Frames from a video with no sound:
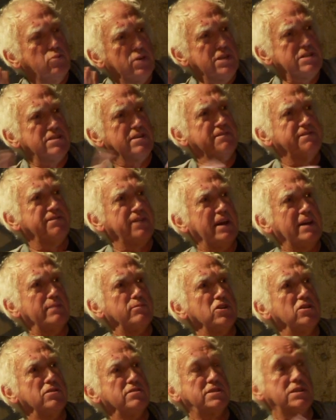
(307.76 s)
Queensland
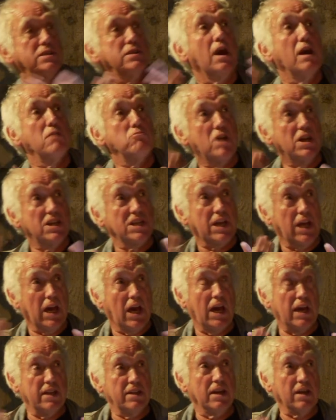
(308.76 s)
farmer who said, I want a
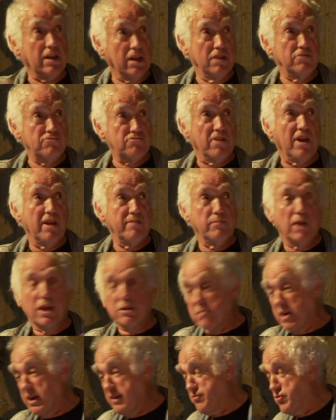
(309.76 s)
car that can drive
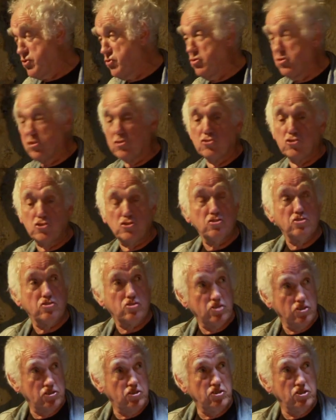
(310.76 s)
my wife
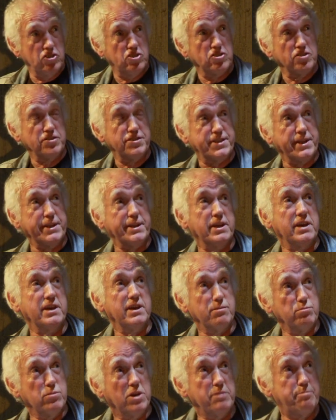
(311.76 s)
to church on
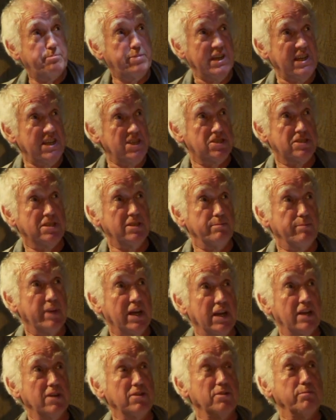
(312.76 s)
Sunday and my pigs to the
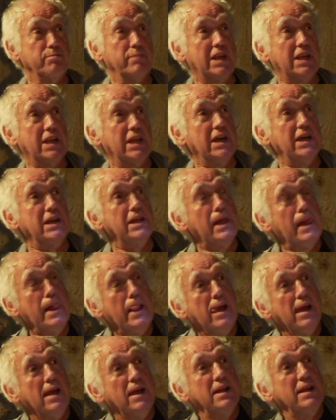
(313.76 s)
market on Monday.
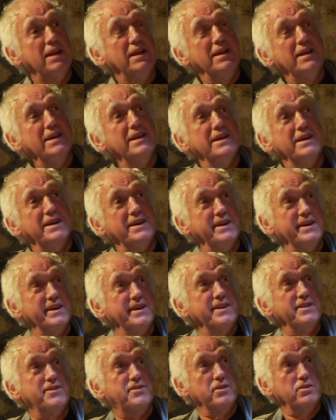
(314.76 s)

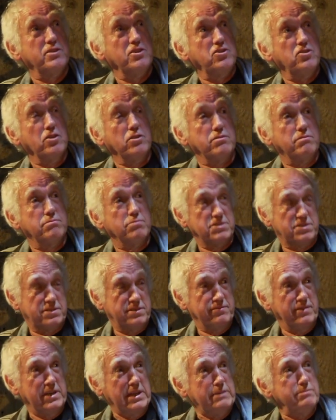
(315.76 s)
And so the ute was
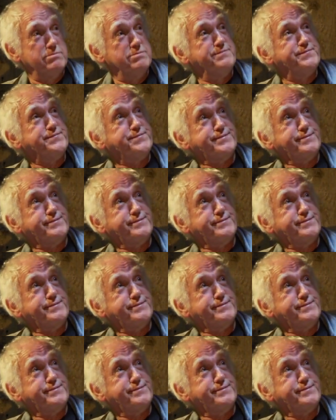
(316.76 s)
developed.